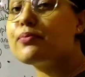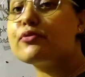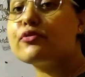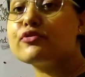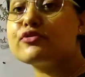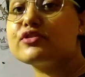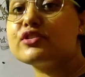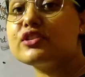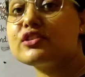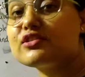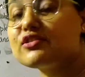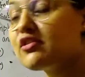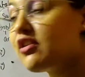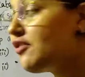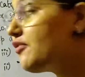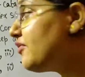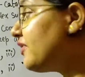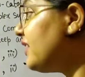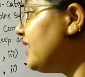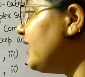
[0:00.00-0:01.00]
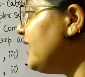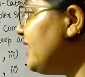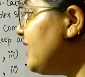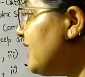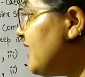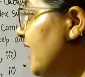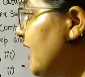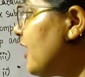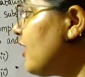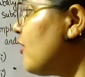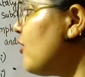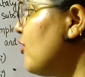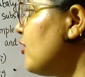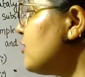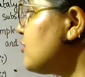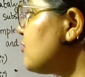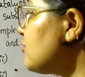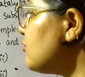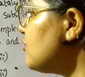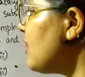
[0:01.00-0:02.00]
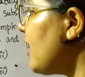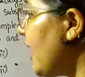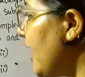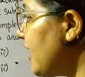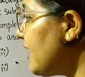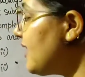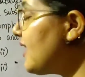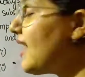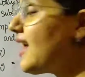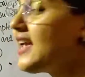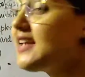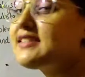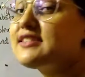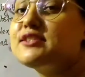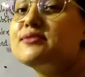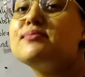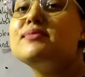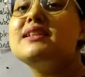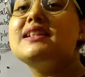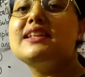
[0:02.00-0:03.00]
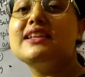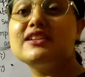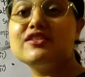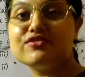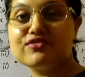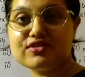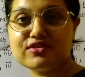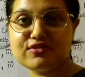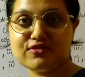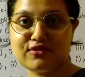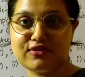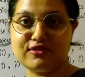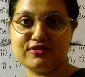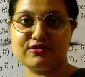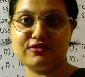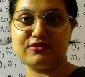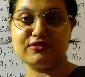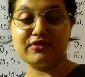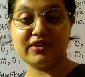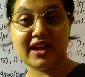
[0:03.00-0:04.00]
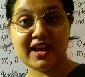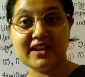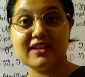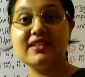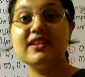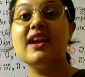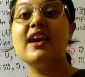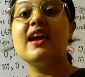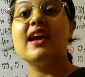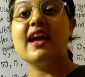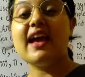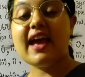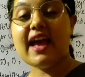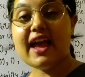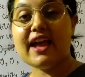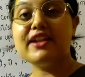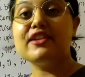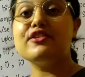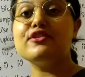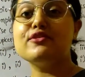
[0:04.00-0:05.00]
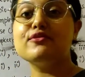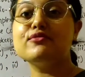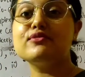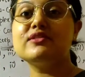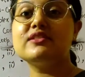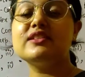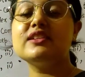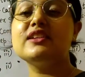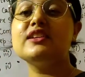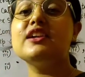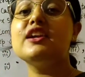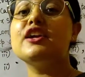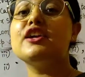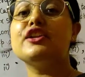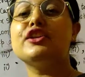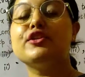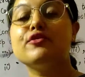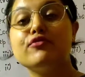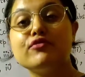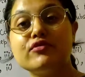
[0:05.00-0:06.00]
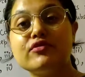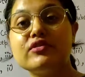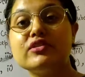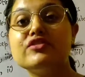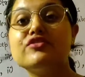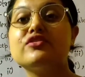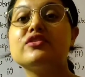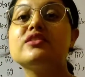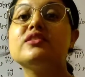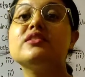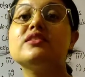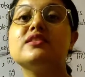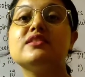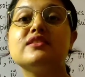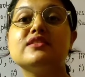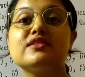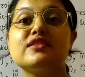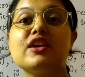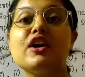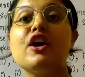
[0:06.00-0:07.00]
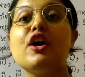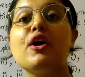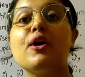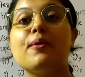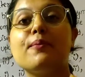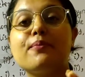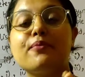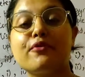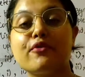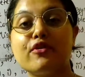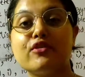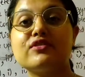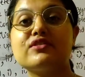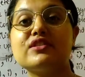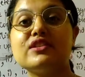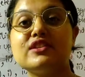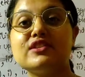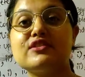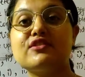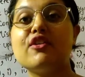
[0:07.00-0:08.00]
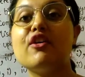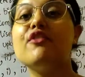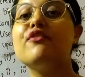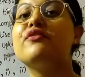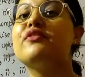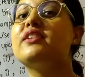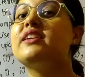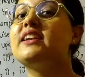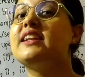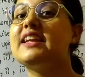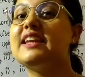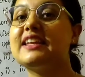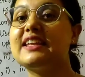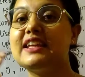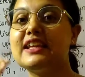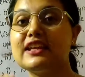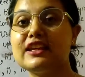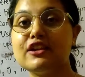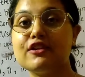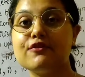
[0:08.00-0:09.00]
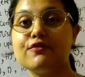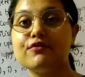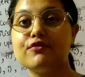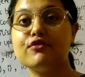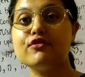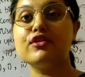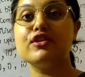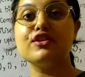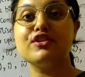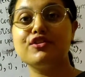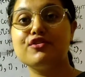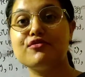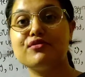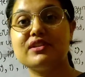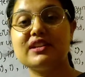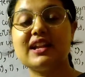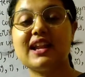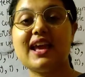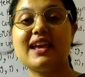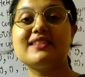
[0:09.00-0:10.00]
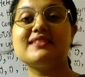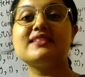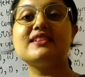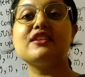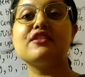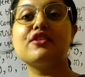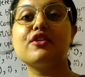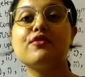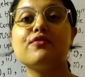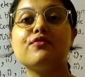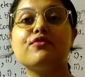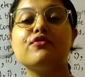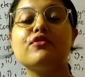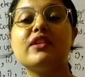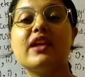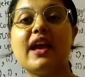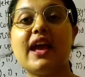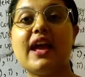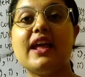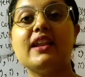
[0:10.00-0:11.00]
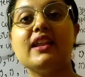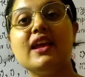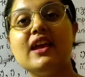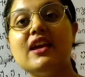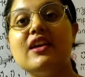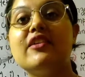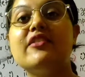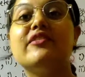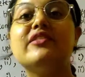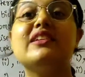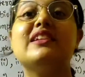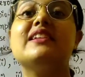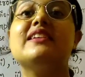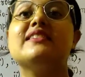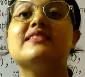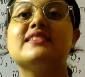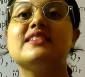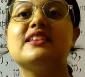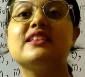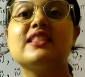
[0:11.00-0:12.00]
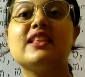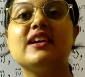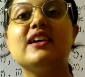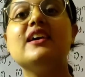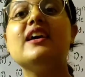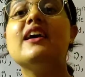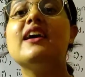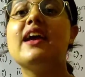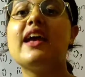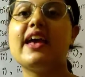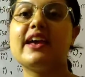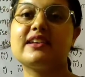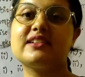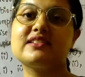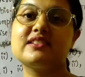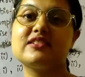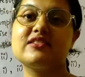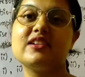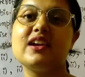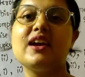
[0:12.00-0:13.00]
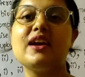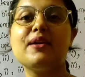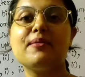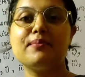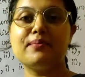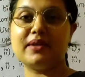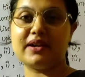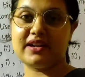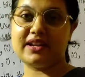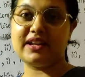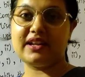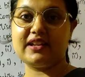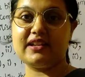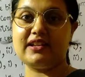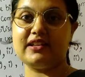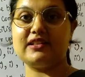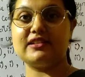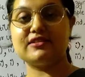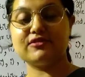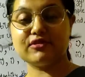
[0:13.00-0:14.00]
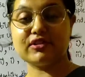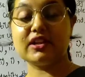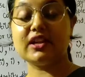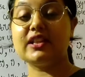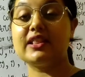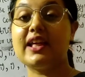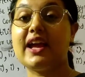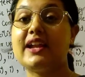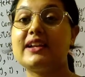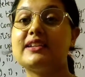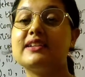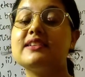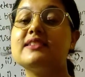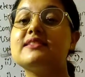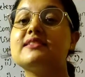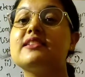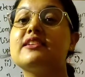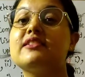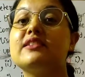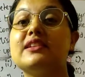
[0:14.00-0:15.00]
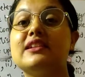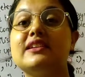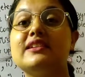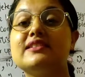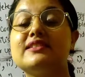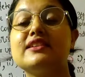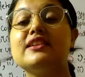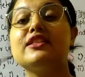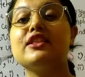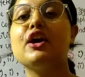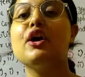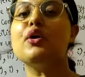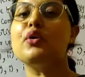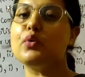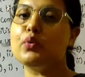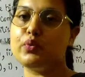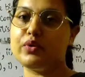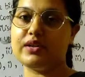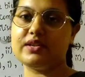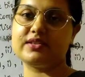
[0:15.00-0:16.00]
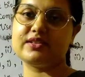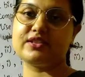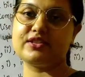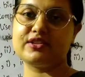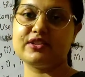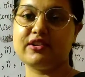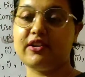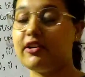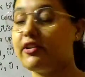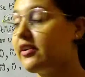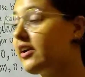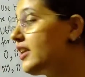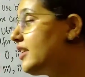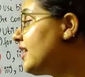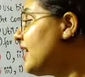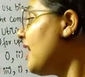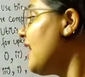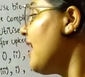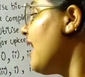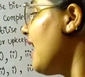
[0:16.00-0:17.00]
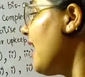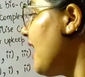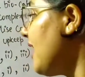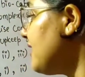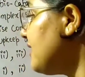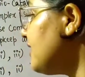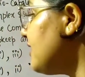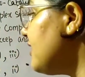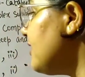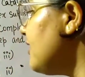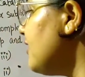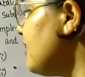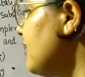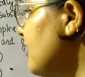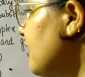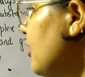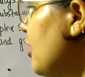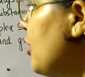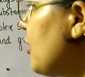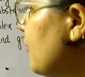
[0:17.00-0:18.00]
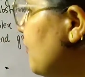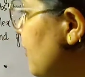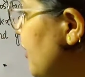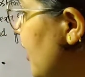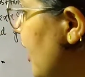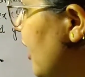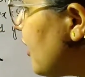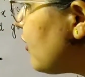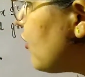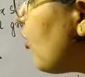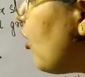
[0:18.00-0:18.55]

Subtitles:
process of intake also and assimilation also, right? And you see, nutrition is the process of taking in food, utilizing the food and releasing the extra materials. Okay, that is the releasing the waste. All right, and here we are